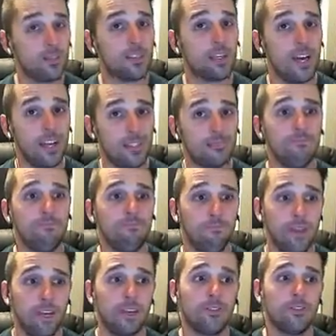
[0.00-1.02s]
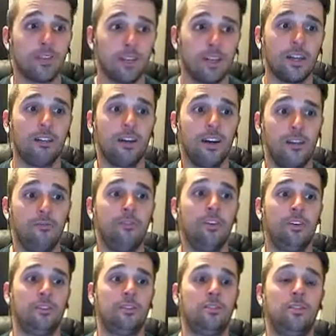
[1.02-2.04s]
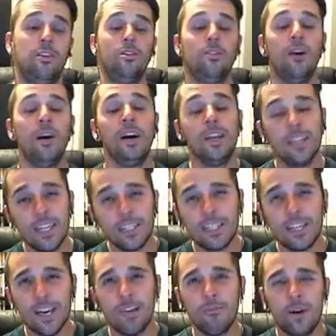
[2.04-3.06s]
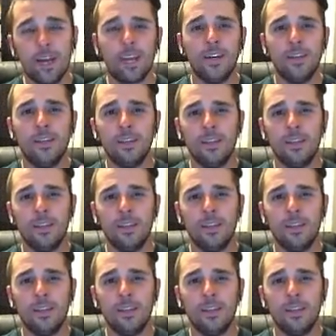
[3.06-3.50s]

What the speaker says: those guys make it look like a lot of fun. So that's kind of my.